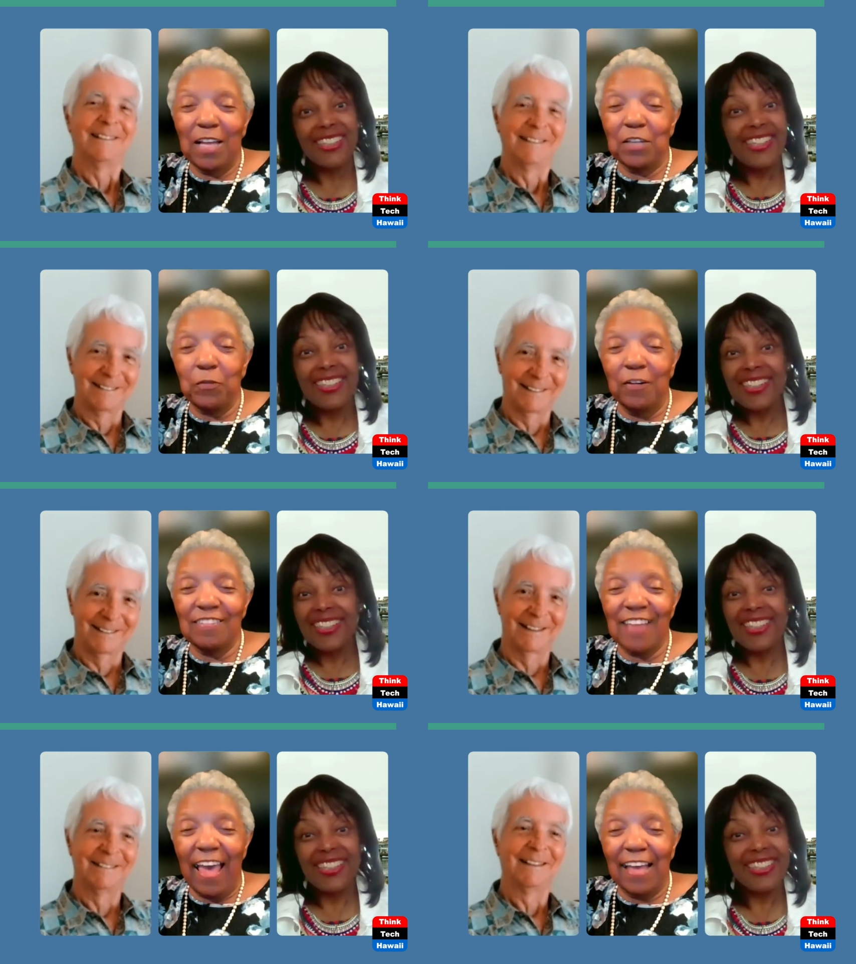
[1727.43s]
Speaker 1: that's where it's
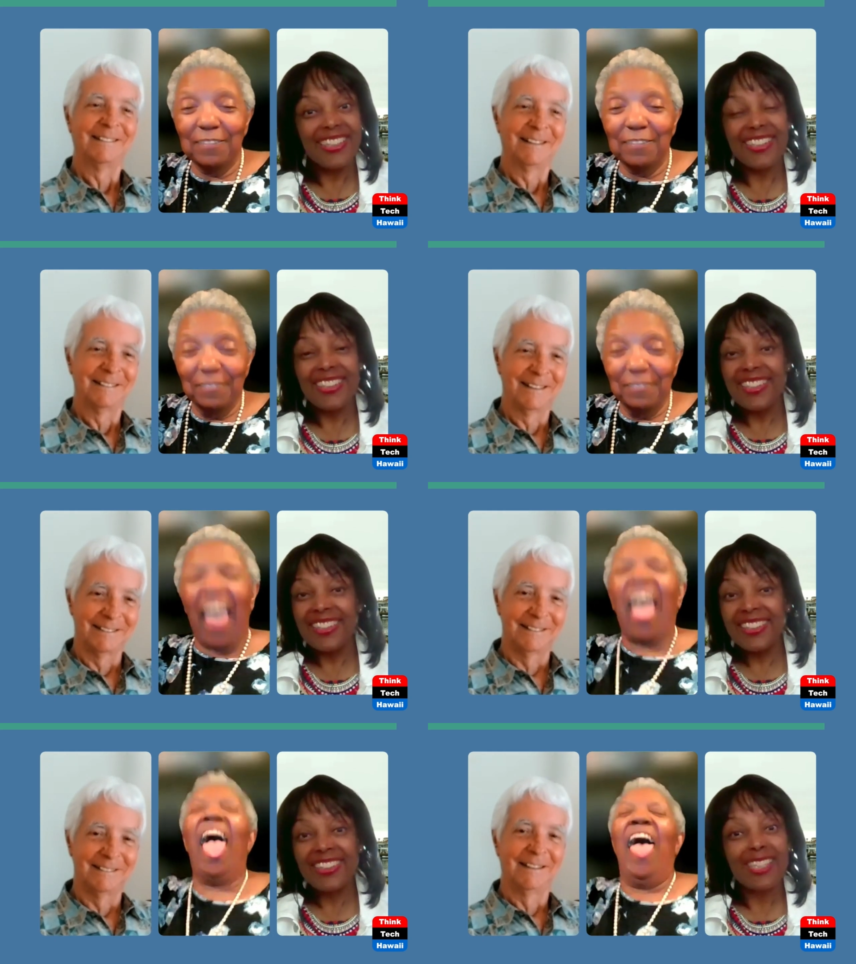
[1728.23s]
at.
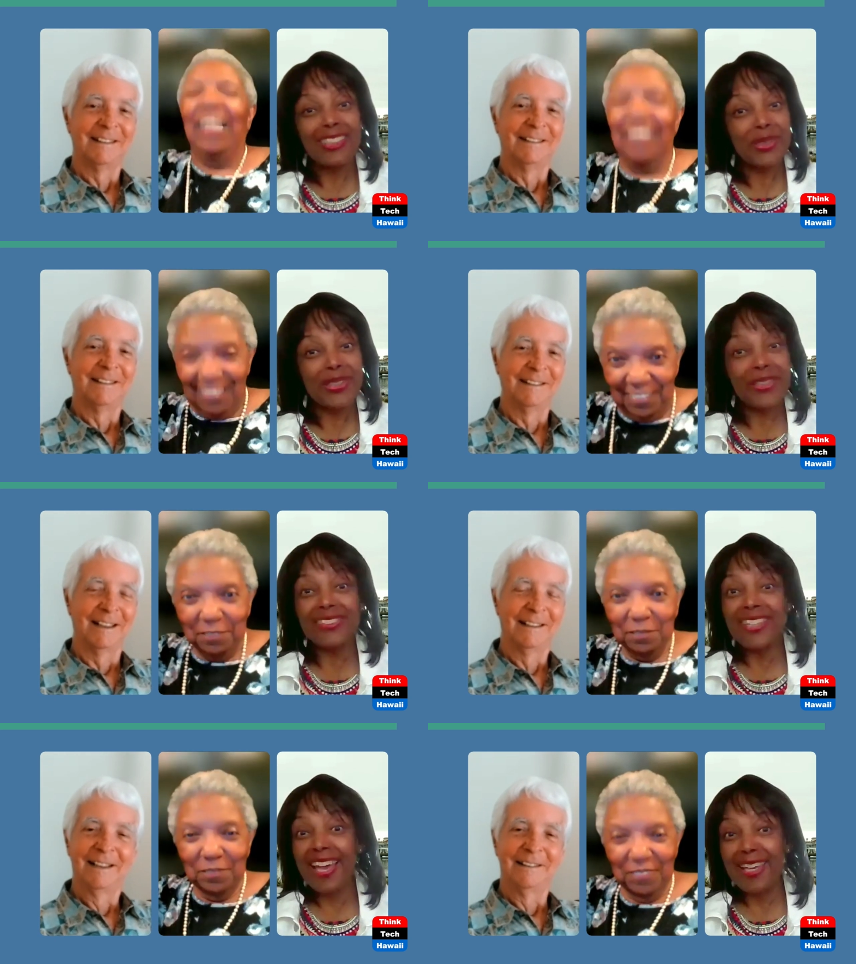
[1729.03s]
Speaker 2: that's where
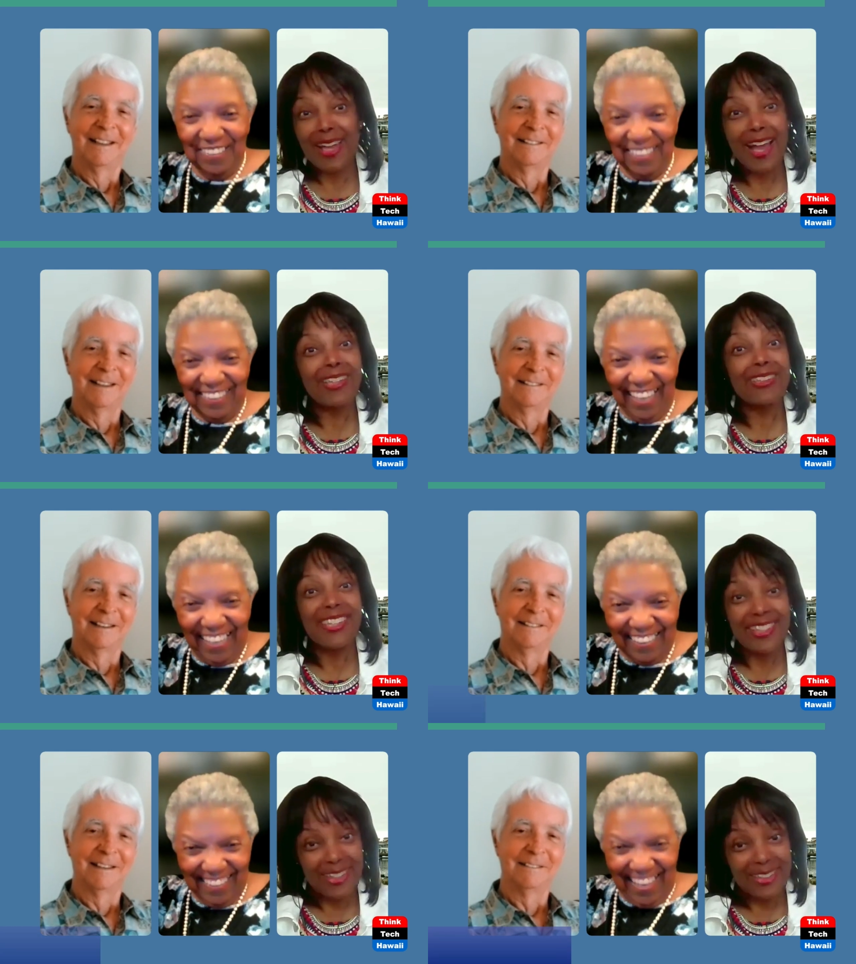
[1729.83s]
it's at. I'll,
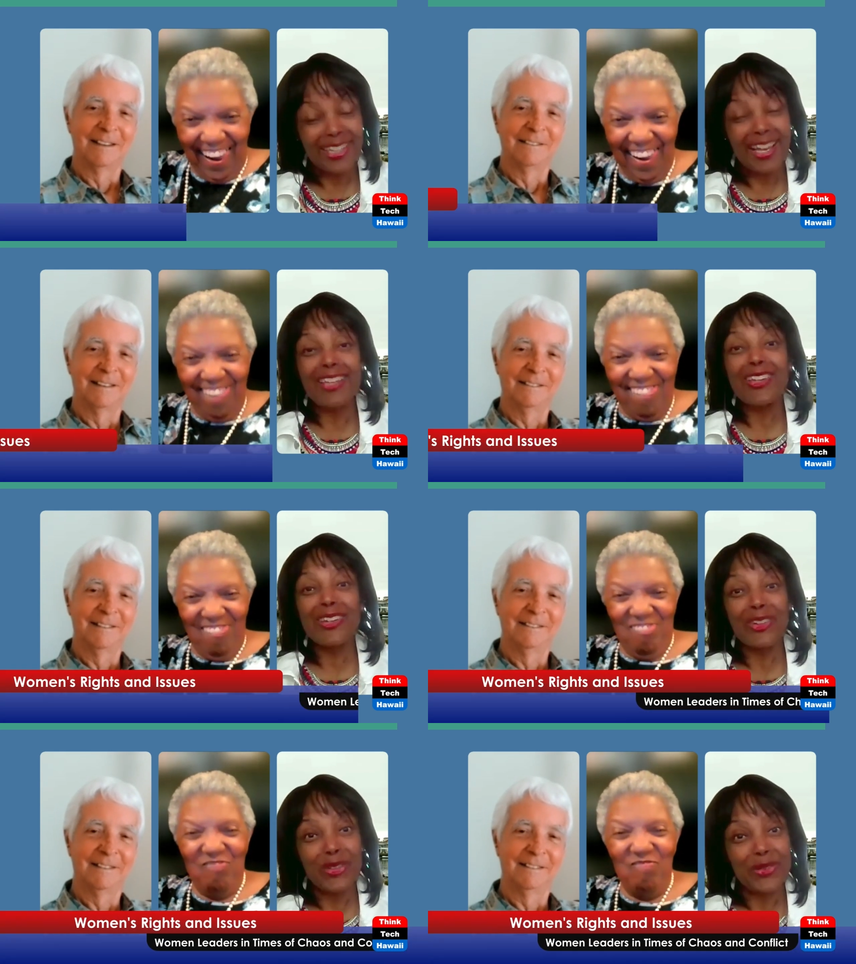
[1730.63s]
yes, I
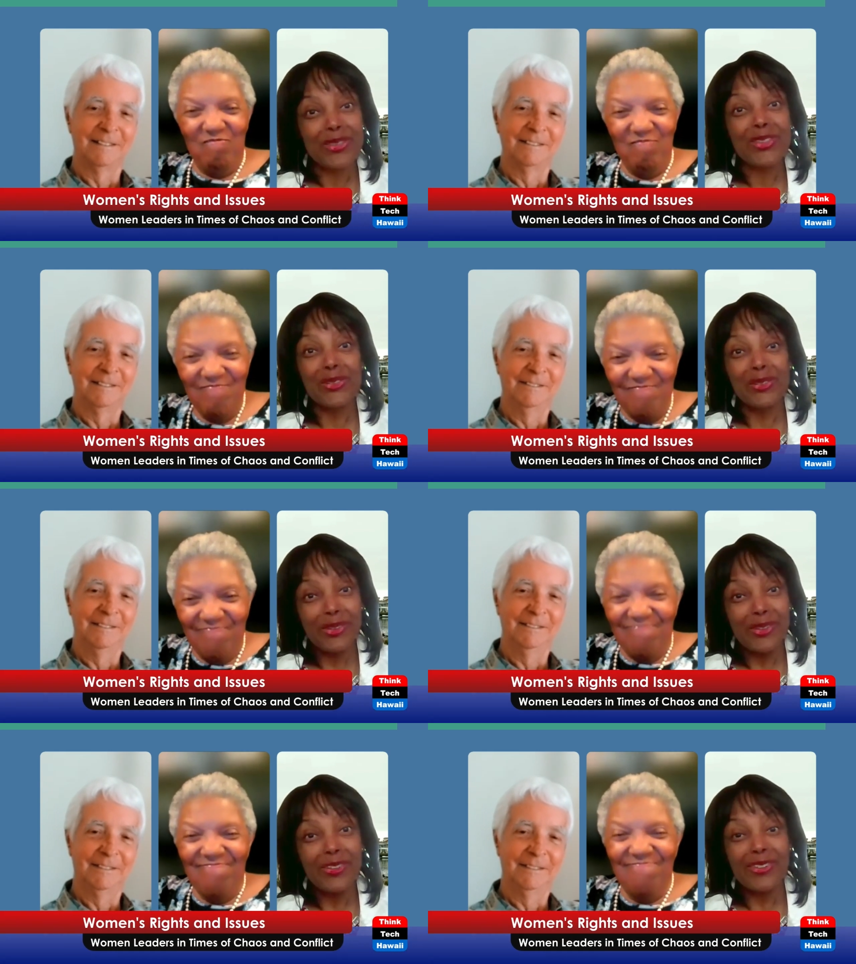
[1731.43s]
concur with you.
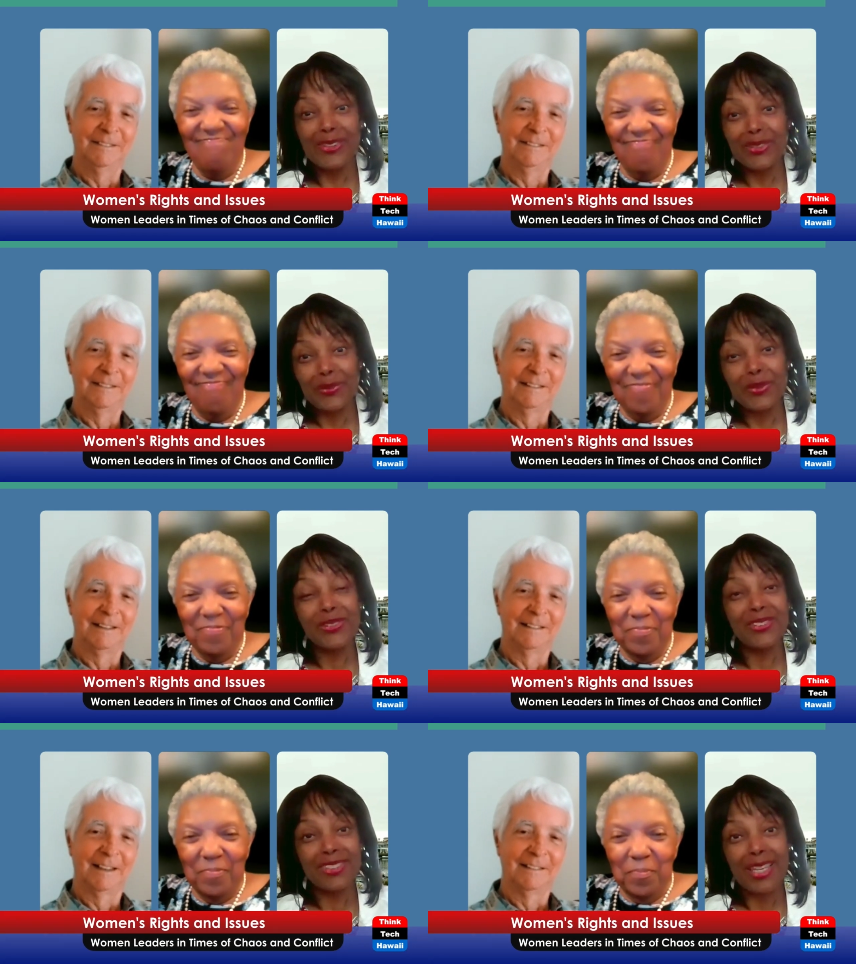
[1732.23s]
Or as we
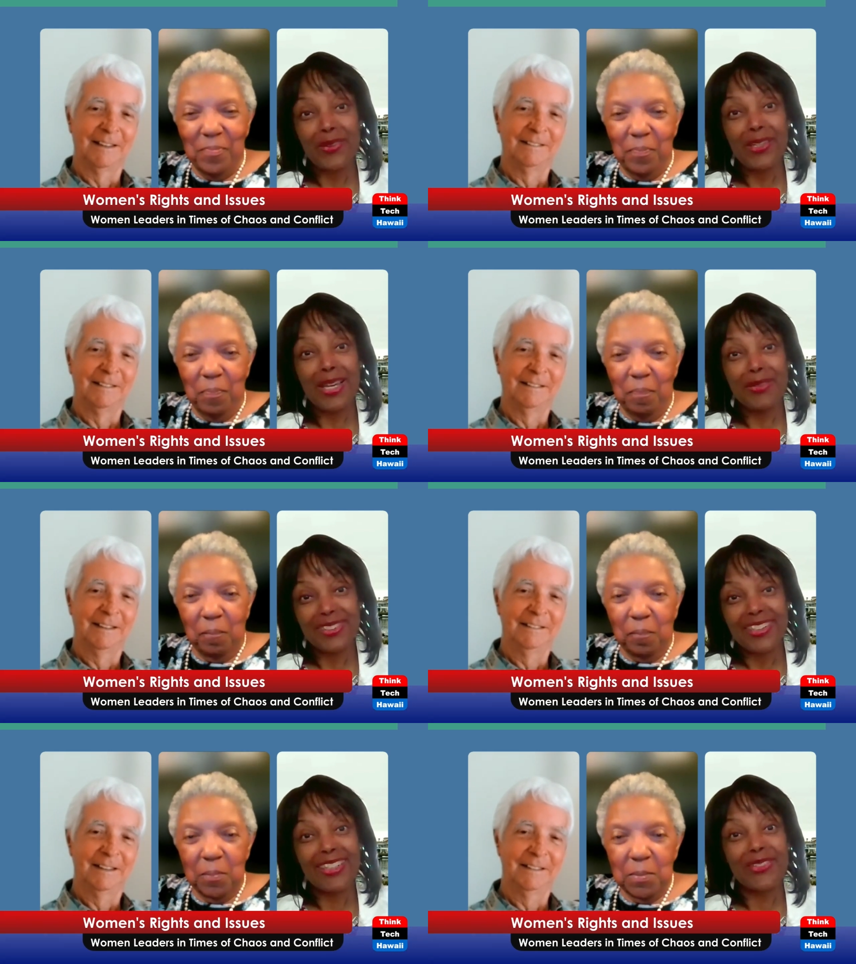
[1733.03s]
used to say when I
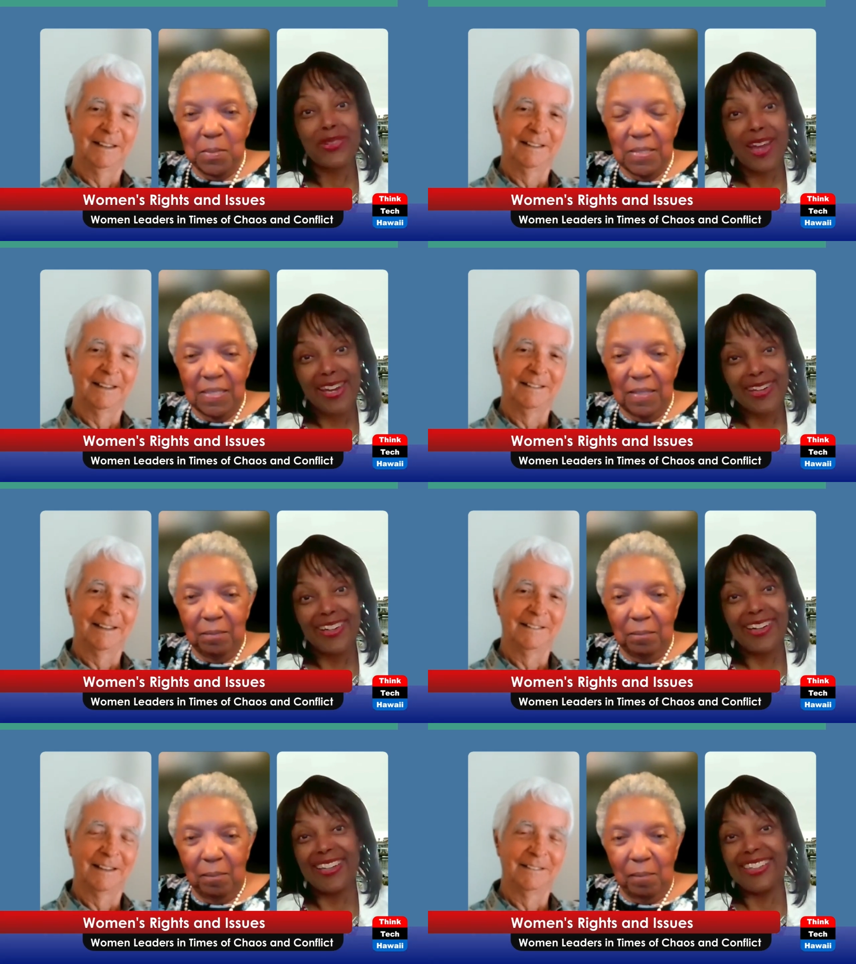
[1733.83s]
was a kid, right
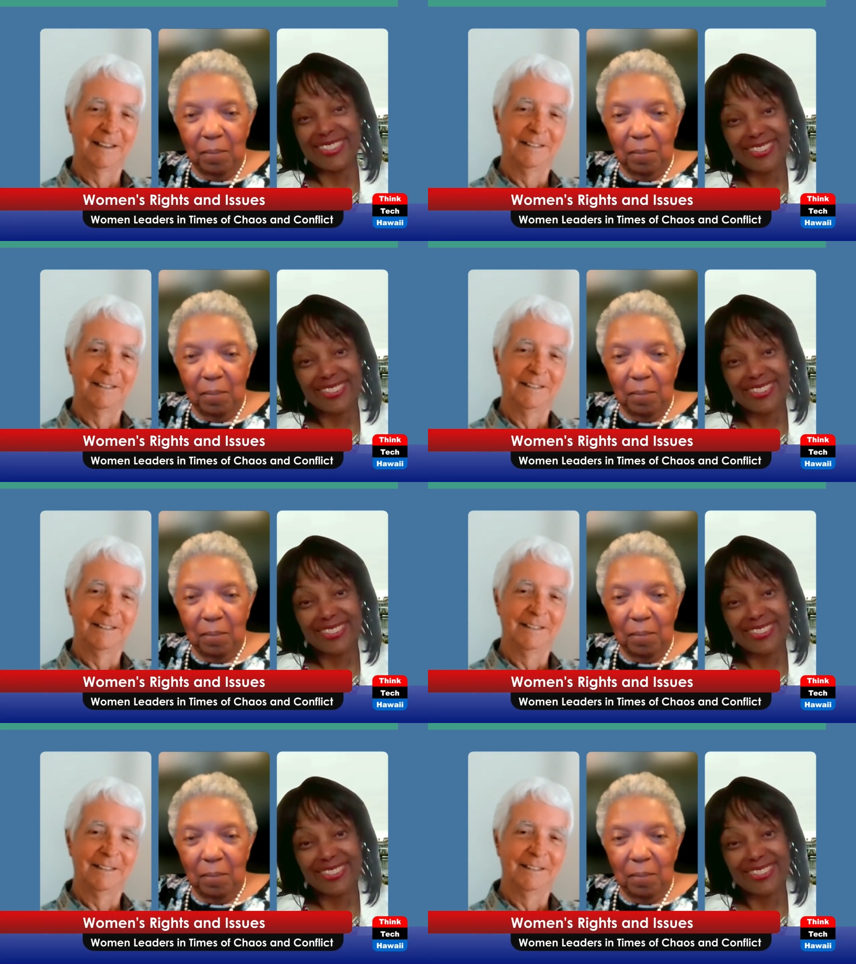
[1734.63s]
on.